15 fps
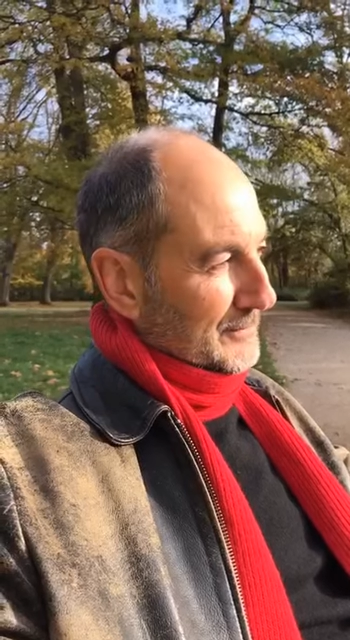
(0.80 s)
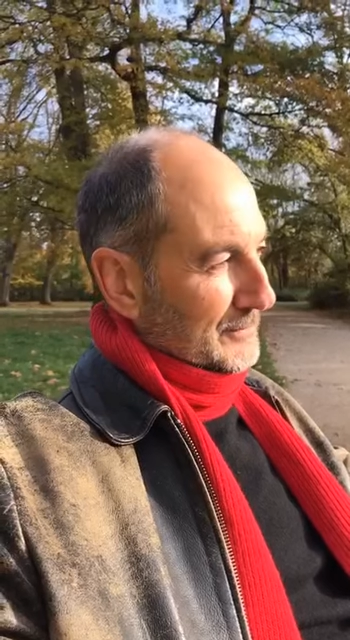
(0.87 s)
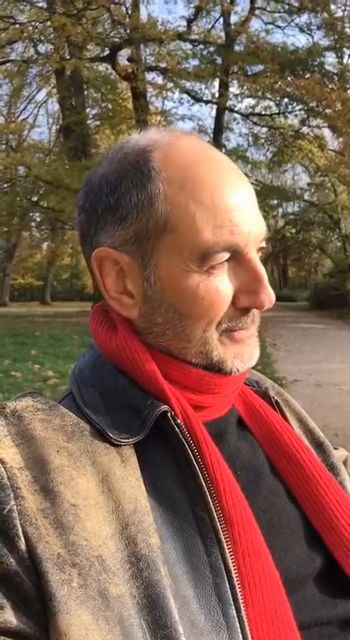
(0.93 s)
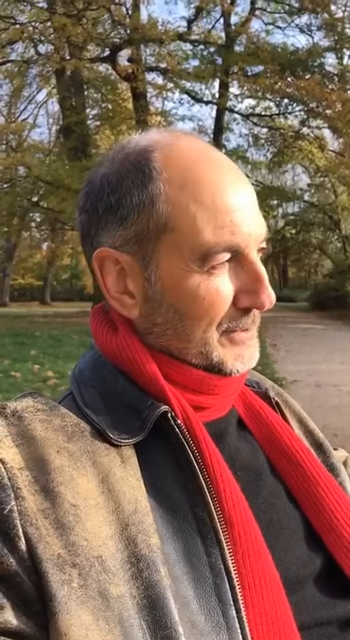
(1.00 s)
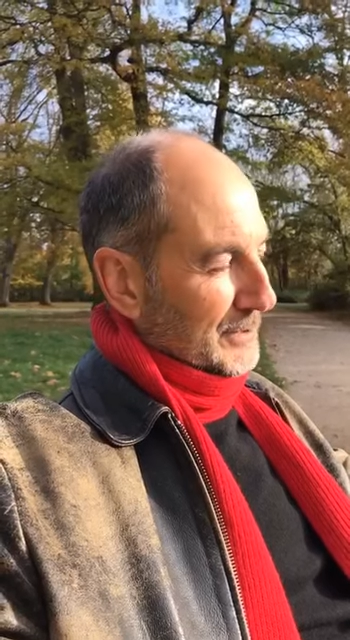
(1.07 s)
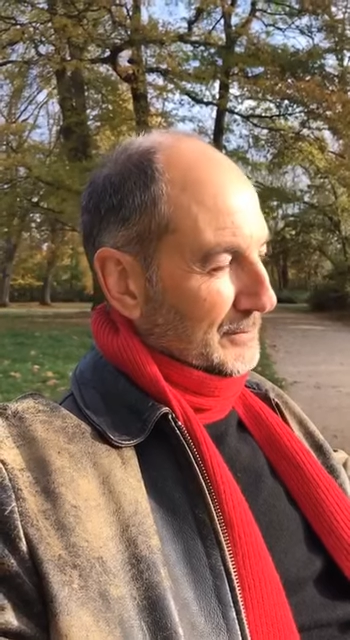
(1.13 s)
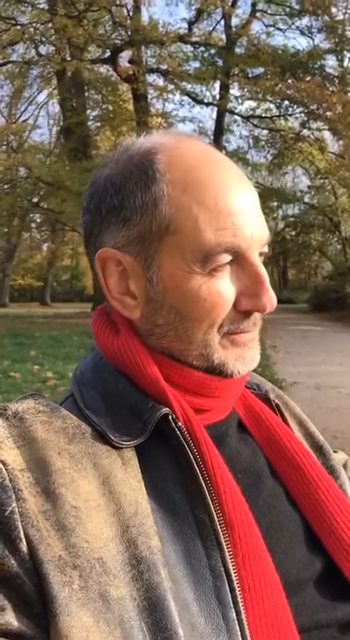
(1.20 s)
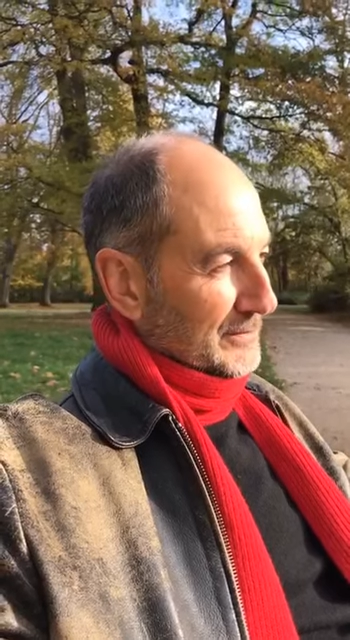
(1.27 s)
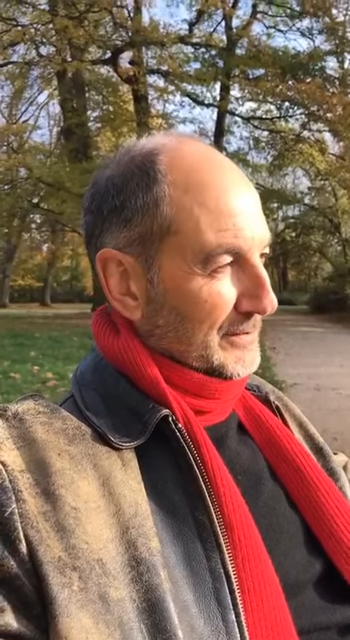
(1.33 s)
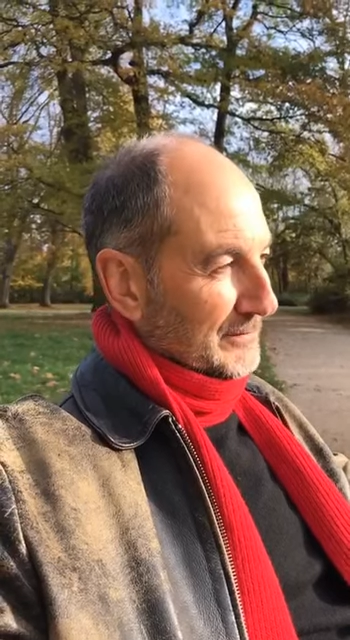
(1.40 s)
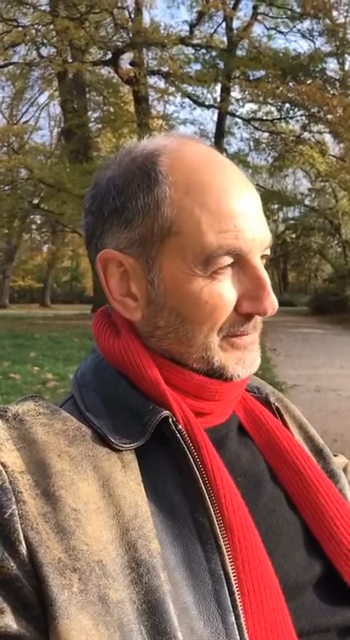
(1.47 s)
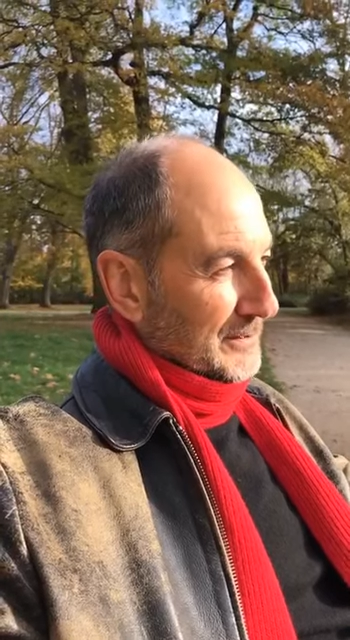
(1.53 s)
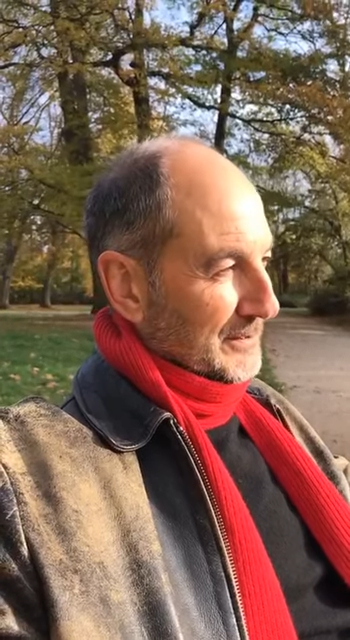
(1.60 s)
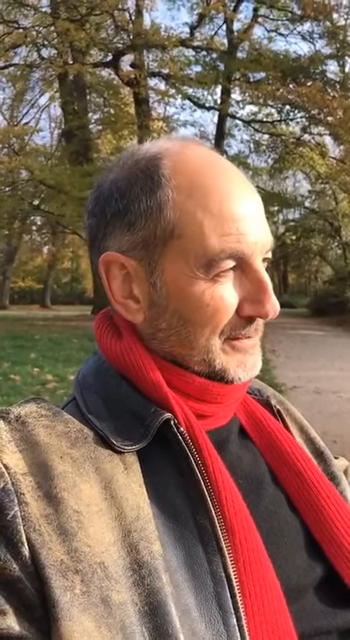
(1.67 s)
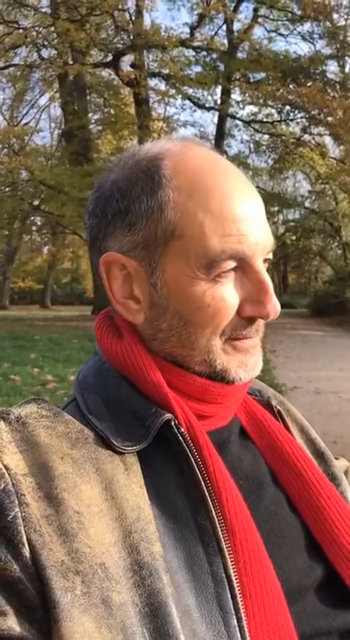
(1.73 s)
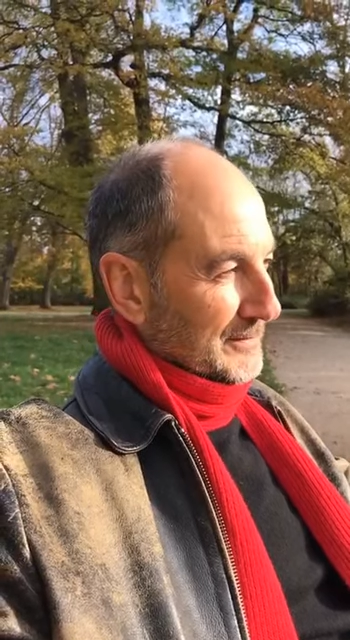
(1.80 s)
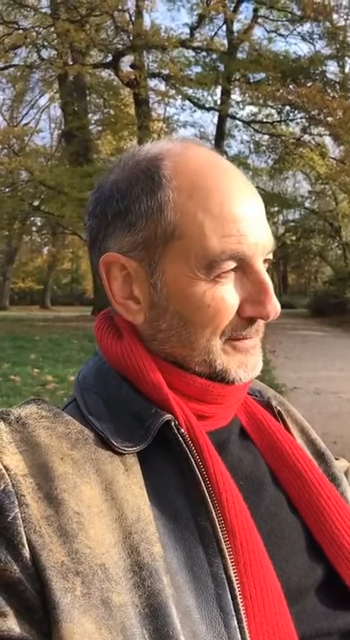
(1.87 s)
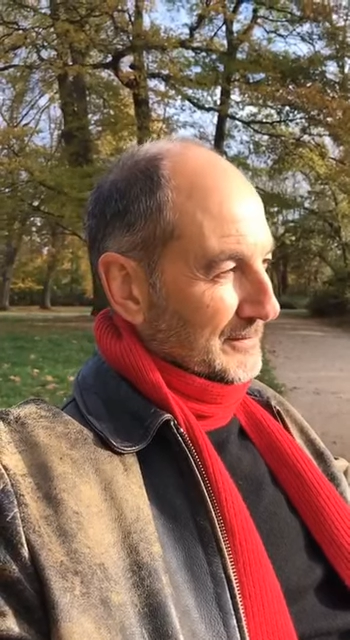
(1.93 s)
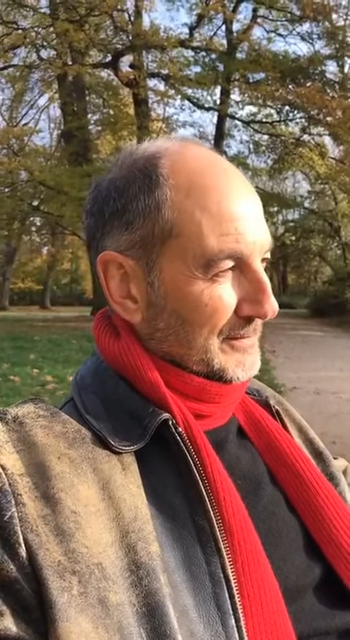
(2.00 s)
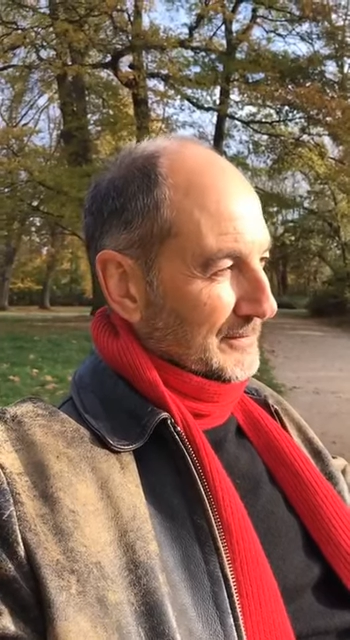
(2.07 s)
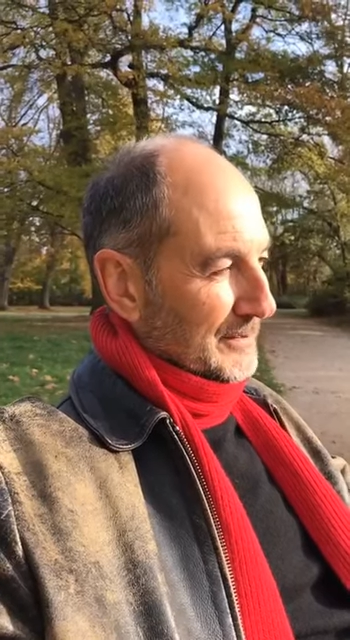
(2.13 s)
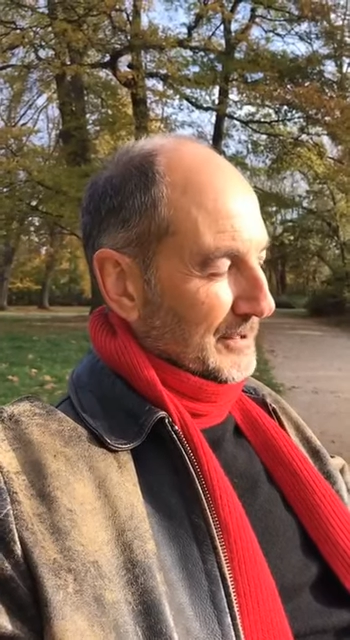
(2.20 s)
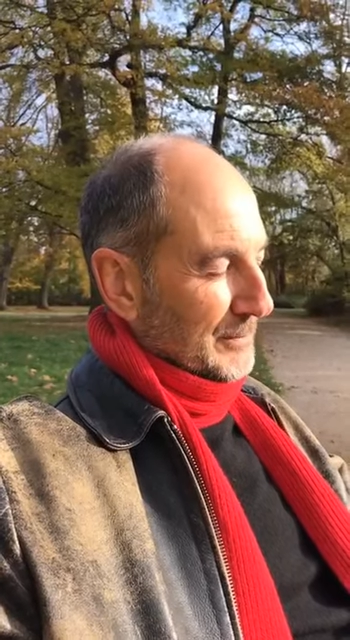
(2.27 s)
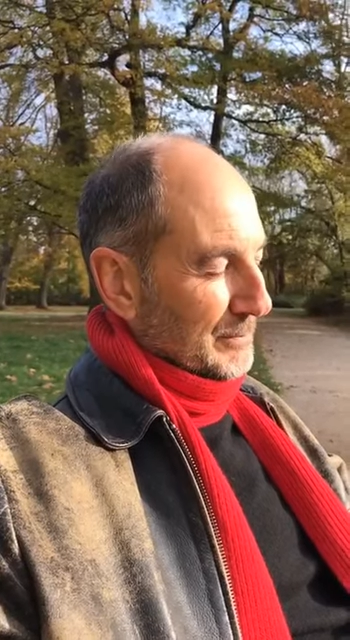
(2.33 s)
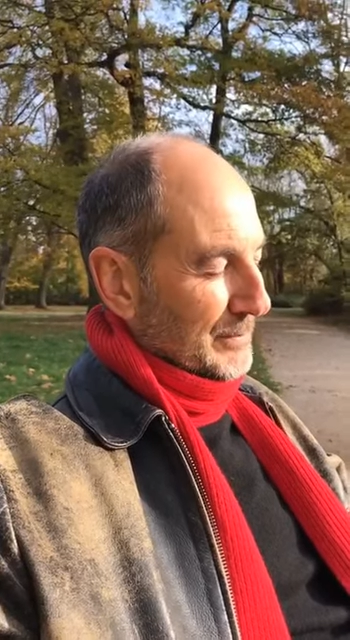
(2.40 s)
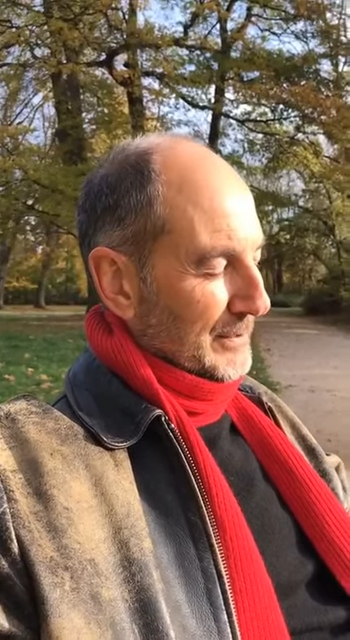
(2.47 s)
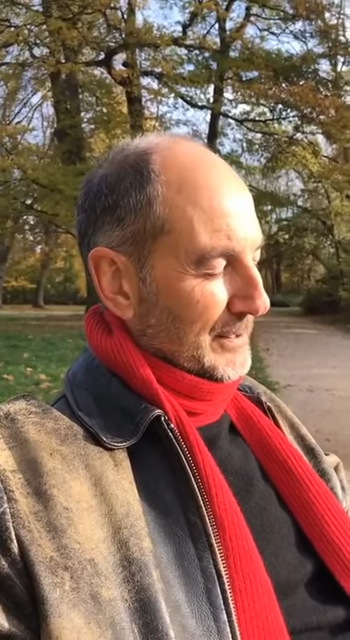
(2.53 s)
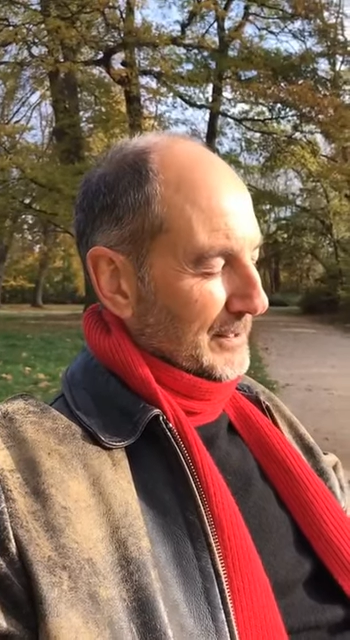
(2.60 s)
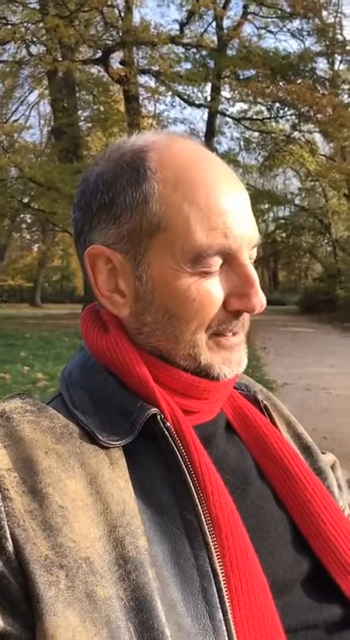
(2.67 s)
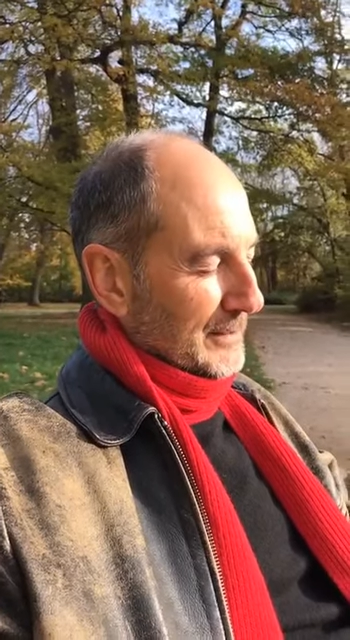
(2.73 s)
Well, I was living in
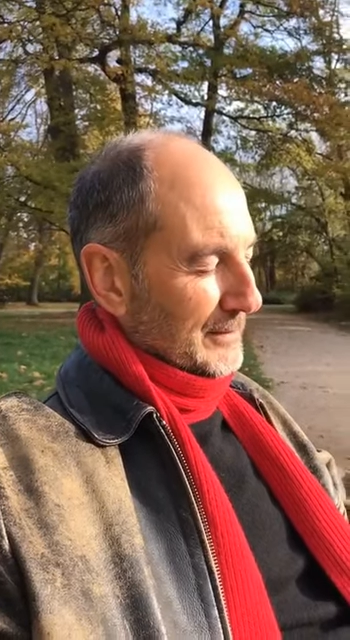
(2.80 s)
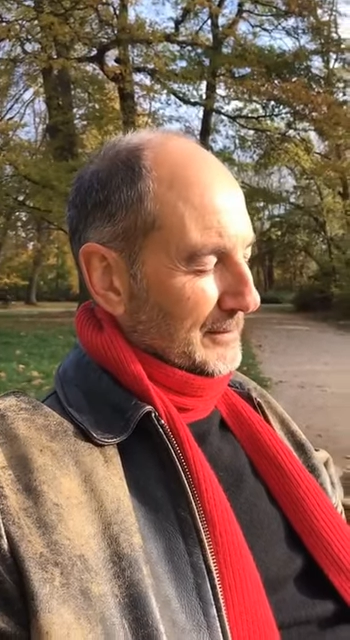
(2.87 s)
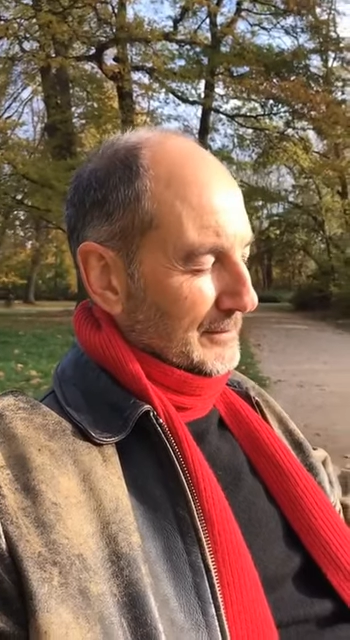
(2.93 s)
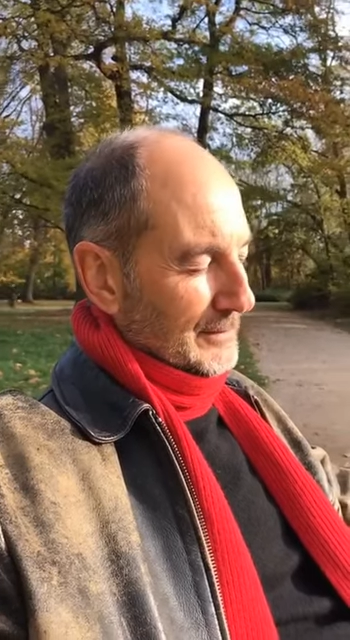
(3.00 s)
Taipei